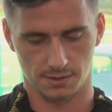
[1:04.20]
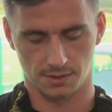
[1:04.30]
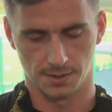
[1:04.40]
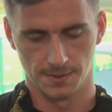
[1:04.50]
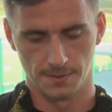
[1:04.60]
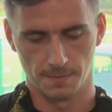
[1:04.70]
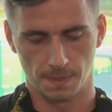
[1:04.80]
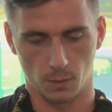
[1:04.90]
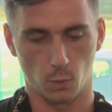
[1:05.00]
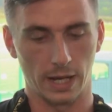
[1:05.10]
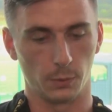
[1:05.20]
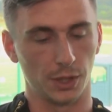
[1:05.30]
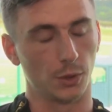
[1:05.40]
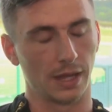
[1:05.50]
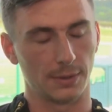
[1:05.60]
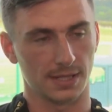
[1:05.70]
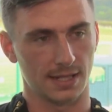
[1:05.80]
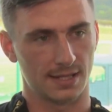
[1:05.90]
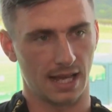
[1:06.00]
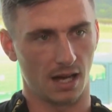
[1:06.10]
and the way we knew they was going
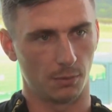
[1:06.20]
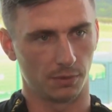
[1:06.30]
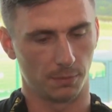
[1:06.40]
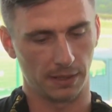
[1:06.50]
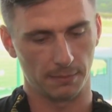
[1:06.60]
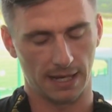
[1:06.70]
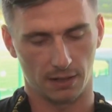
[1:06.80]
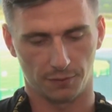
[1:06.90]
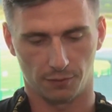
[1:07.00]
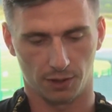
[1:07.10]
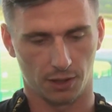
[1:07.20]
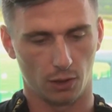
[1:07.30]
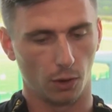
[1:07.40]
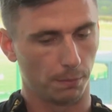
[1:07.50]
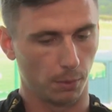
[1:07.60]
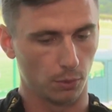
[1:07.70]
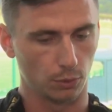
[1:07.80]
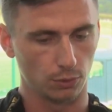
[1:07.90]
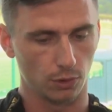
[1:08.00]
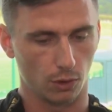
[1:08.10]
to set up with a big man up front and a lot of
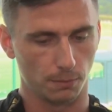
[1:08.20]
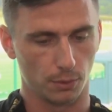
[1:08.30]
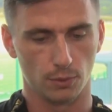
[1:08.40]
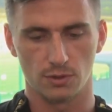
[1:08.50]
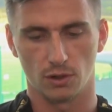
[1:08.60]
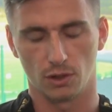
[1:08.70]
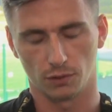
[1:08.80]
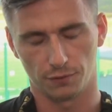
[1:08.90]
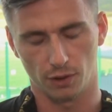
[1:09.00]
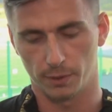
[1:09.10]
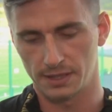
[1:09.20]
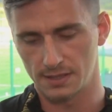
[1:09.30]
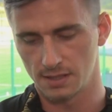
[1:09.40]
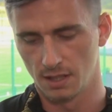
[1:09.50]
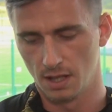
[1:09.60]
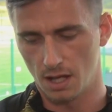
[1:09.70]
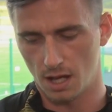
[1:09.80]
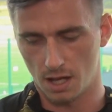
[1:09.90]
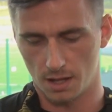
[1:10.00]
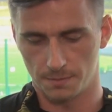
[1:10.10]
long balls, a lot of long throw-ins.
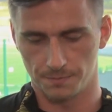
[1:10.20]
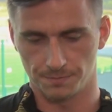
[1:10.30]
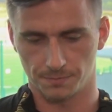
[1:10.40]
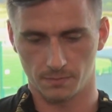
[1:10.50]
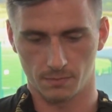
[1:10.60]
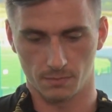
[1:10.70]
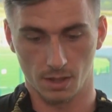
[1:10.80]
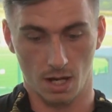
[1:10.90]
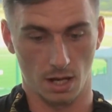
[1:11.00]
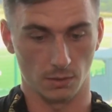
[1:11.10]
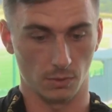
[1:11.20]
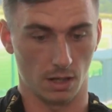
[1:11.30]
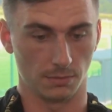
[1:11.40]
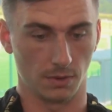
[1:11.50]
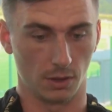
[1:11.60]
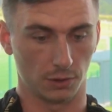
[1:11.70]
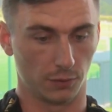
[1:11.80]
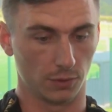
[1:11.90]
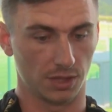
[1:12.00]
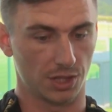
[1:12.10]
I looked
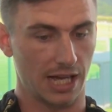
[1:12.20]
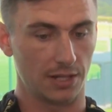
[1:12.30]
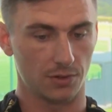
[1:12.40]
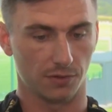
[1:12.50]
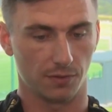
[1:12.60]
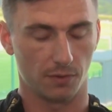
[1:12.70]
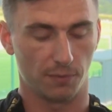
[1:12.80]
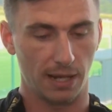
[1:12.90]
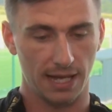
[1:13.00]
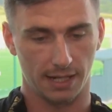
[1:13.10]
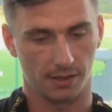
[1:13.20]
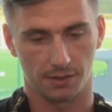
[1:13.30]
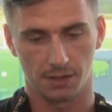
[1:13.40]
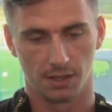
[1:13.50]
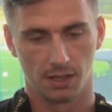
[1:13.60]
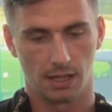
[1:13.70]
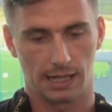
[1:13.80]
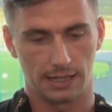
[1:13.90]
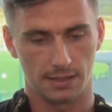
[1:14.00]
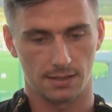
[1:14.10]
forward to the challenge of playing there
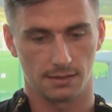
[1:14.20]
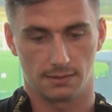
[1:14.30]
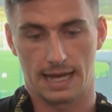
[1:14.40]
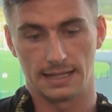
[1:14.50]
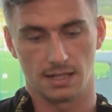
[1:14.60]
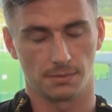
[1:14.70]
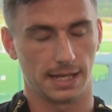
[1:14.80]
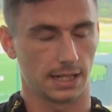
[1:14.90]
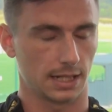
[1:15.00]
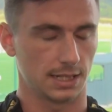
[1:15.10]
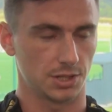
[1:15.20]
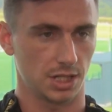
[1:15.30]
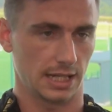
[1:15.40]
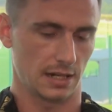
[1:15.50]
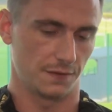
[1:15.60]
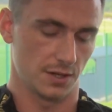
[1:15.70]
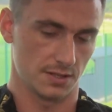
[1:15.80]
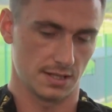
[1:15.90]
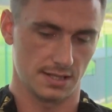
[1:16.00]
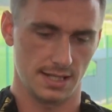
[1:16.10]
and ended up getting a clean sheet and our first
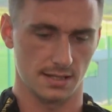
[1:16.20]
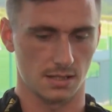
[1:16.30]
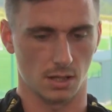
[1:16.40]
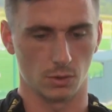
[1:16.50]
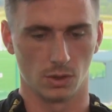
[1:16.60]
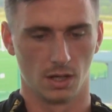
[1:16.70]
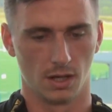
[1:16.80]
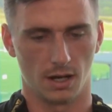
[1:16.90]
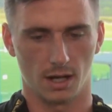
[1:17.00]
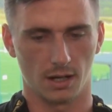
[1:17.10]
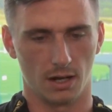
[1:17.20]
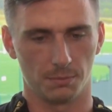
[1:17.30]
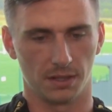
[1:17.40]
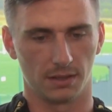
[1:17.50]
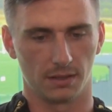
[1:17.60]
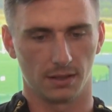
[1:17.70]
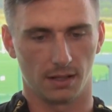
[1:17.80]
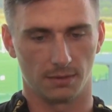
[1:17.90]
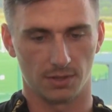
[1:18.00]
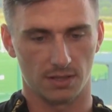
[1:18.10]
of the season. So
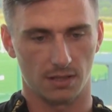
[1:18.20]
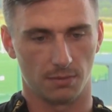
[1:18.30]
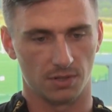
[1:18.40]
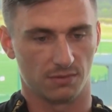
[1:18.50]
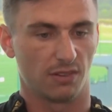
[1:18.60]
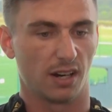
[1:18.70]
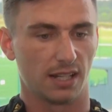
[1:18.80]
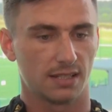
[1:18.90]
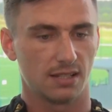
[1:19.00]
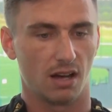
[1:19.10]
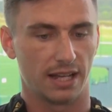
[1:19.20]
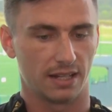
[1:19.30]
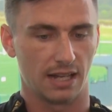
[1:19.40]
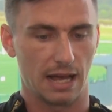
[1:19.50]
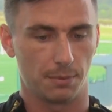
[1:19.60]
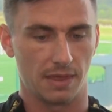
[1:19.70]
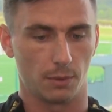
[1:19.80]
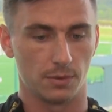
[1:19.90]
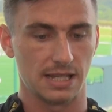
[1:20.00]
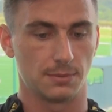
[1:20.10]
I'm just very excited and happy that
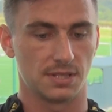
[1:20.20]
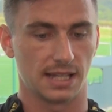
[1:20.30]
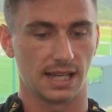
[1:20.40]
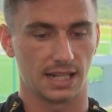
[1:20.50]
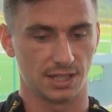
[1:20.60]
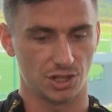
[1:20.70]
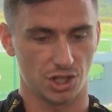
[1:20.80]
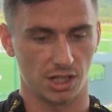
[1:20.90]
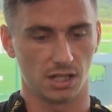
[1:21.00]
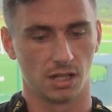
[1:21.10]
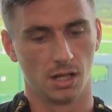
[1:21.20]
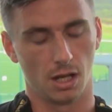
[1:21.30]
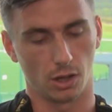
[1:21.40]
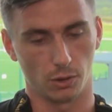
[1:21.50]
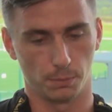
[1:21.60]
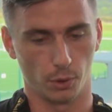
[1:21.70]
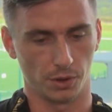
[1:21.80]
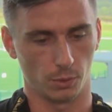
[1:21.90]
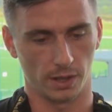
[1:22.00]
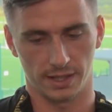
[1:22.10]
we was able to get a clean sheet, a good
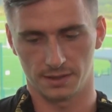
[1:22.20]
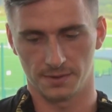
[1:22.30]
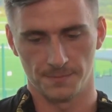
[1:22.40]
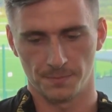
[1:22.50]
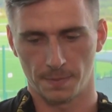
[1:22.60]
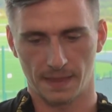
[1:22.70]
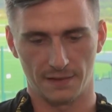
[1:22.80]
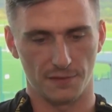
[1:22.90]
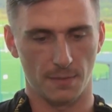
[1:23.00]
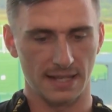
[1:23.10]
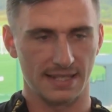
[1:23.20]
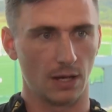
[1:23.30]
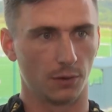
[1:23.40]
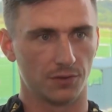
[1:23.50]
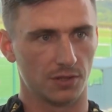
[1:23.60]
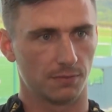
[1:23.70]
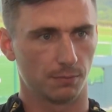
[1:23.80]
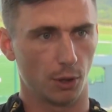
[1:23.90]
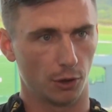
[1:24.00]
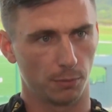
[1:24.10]
point away, and for myself, just
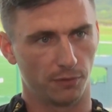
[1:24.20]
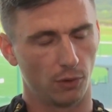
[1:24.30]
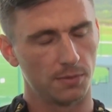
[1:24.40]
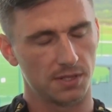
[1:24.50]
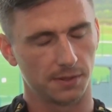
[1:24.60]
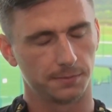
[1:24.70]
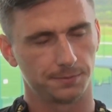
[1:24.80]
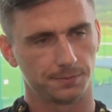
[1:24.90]
put a good performance in.